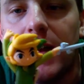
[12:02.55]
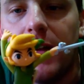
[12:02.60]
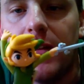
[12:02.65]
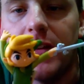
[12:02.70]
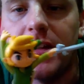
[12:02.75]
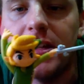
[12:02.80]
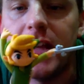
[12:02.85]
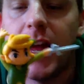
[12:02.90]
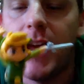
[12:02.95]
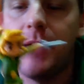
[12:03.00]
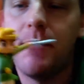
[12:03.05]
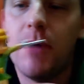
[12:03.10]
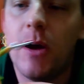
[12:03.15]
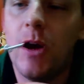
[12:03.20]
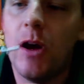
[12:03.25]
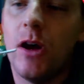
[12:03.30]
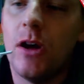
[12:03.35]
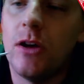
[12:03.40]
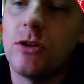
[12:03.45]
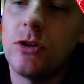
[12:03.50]
they've got the
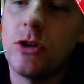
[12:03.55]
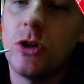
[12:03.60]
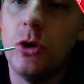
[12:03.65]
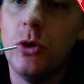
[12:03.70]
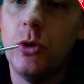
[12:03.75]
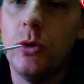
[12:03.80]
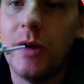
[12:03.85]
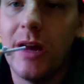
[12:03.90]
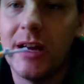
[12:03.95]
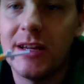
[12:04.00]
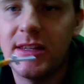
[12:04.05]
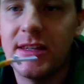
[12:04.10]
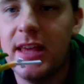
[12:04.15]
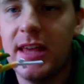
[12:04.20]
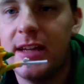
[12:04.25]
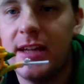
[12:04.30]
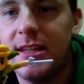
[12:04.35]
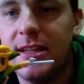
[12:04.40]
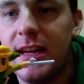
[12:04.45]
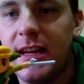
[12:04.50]
same toon
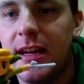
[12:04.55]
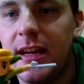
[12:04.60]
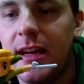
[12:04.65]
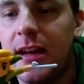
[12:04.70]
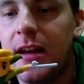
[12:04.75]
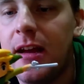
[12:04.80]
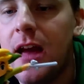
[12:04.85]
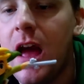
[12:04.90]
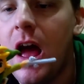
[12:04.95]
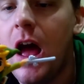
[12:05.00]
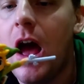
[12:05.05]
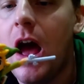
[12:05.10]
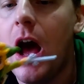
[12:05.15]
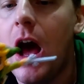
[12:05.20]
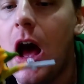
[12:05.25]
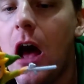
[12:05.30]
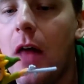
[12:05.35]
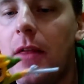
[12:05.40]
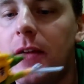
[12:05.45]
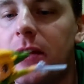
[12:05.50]
aesthetic,
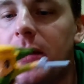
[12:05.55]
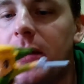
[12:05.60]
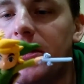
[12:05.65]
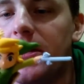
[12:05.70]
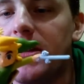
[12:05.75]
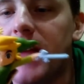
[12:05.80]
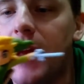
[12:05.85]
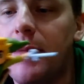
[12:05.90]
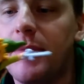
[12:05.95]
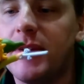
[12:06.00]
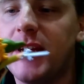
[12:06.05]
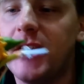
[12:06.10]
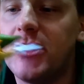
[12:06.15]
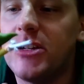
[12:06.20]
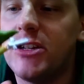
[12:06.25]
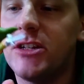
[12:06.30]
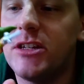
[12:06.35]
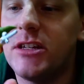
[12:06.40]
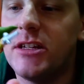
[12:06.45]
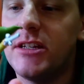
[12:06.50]
they've got the same
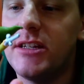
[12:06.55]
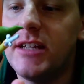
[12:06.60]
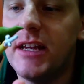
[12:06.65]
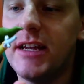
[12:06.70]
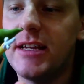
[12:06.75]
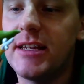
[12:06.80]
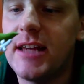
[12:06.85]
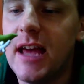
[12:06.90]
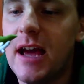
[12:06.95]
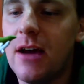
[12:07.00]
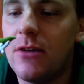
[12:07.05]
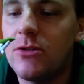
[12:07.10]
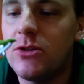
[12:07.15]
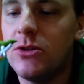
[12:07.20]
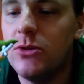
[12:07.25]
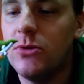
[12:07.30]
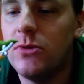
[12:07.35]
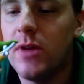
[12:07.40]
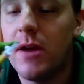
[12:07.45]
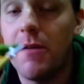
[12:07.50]
attention to
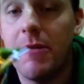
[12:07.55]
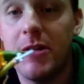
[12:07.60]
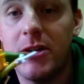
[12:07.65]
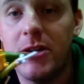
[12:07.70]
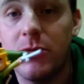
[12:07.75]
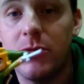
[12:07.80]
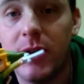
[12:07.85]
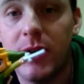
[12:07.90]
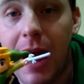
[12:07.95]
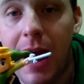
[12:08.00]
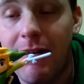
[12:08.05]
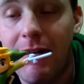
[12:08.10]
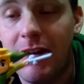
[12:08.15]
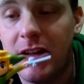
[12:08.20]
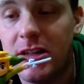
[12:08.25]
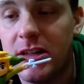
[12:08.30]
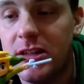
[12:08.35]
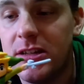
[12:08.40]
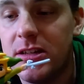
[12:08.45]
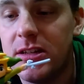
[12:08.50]
detail to their original
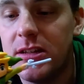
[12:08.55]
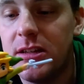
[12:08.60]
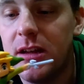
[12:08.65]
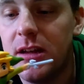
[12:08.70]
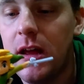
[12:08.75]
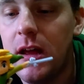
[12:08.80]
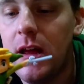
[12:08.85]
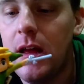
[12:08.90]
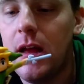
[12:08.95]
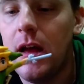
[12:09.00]
characters,